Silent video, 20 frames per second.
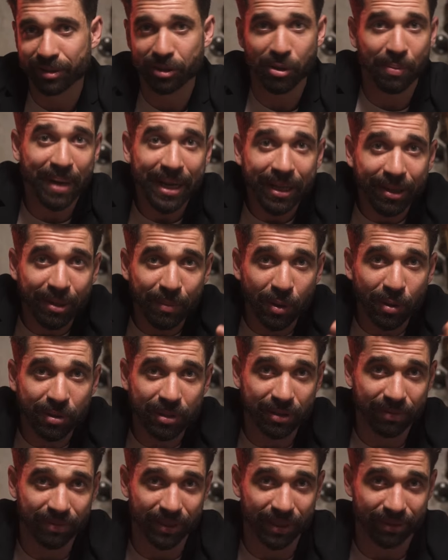So make the
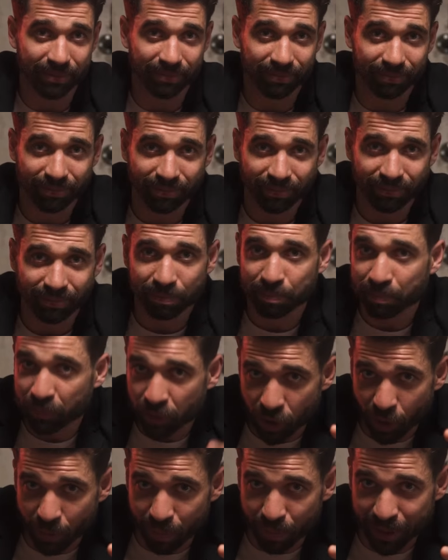most of it.
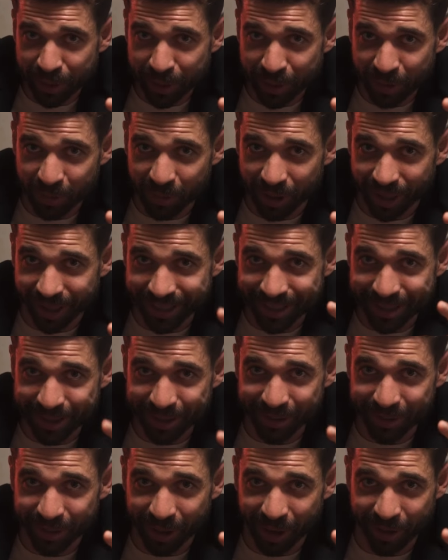Don't bring your wine
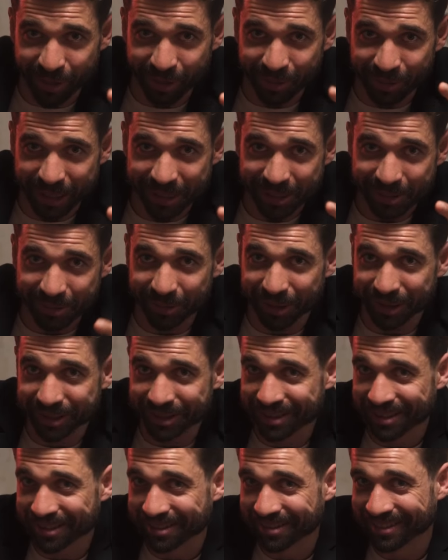to other
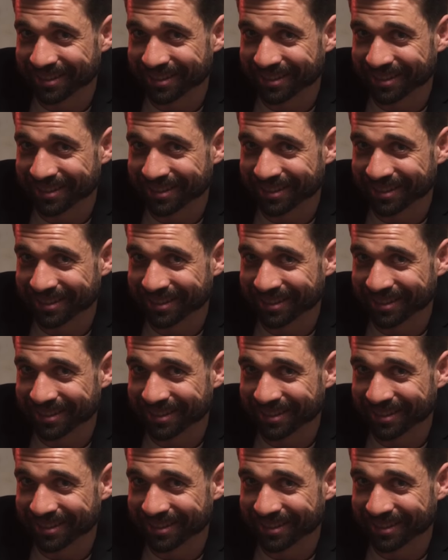restaurants.